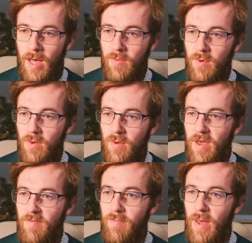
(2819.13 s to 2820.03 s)
We don't
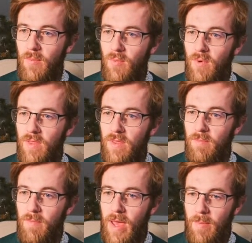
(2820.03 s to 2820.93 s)
have map width
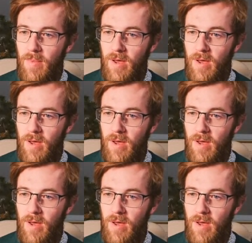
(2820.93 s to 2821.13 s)
and map